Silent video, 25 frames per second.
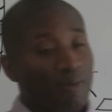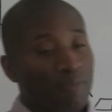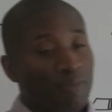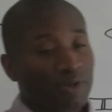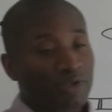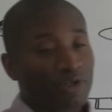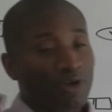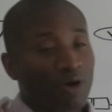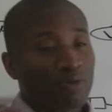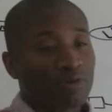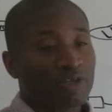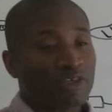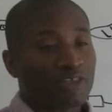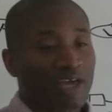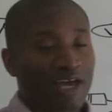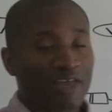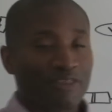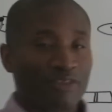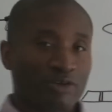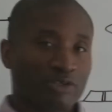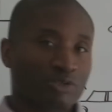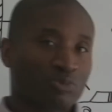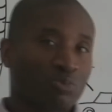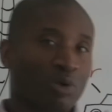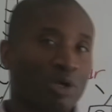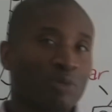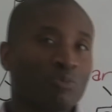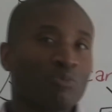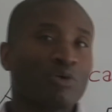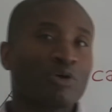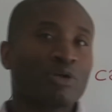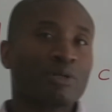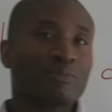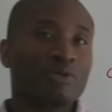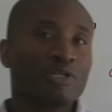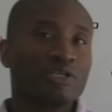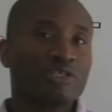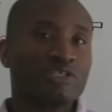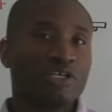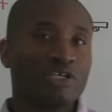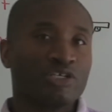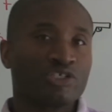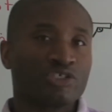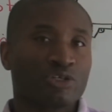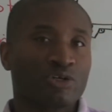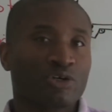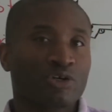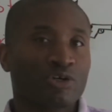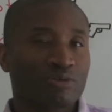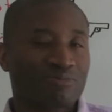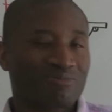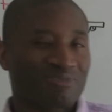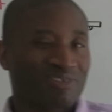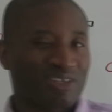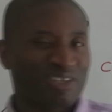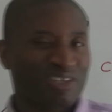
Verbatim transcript: But not only that, there's one word I'm going to teach you